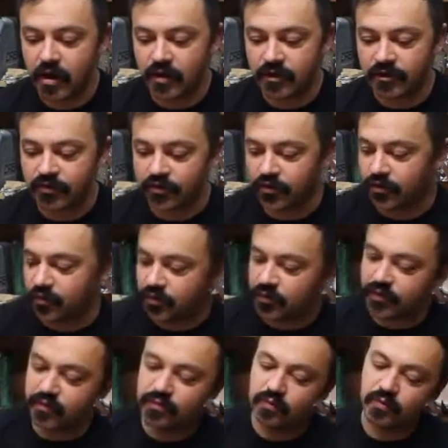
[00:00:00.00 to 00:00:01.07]
So
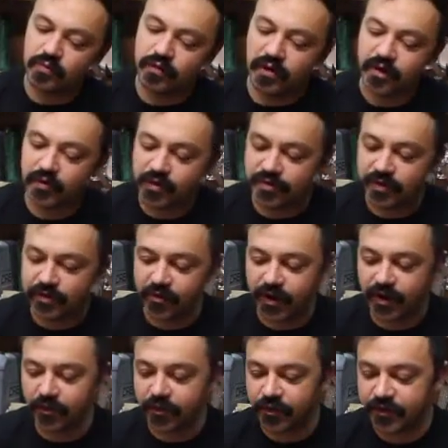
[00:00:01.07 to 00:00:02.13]
talking about the
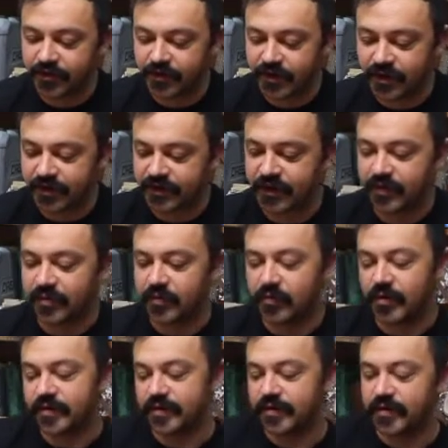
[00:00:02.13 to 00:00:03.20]
Gramils, like I said, they're
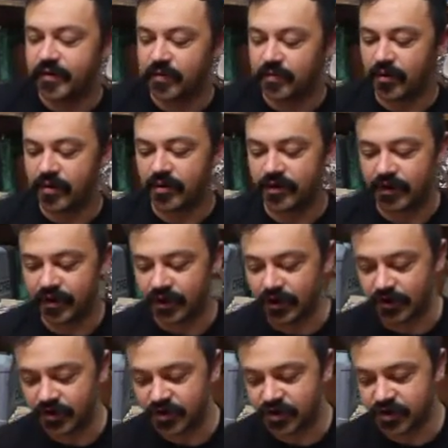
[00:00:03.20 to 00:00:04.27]
basically a marking
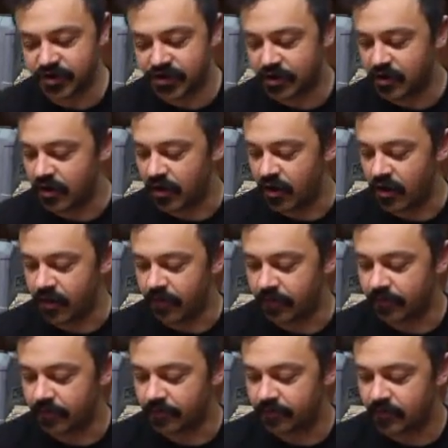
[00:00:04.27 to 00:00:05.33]
gauge, but
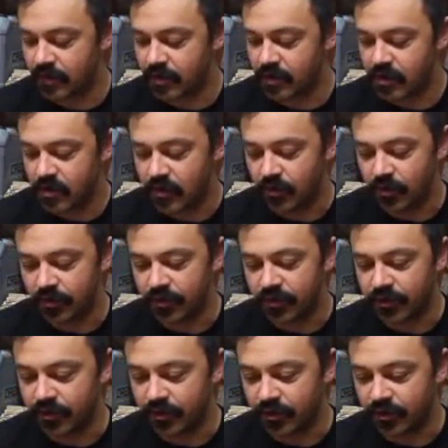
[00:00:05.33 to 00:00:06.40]
a
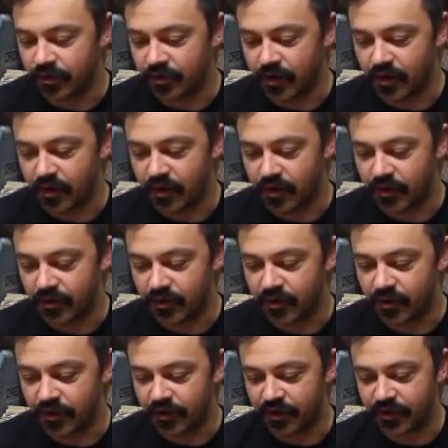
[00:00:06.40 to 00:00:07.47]
little
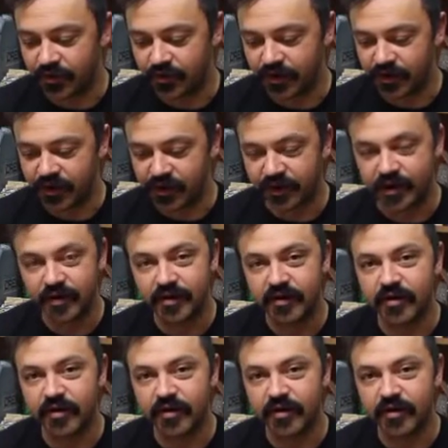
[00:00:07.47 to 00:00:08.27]
bit unique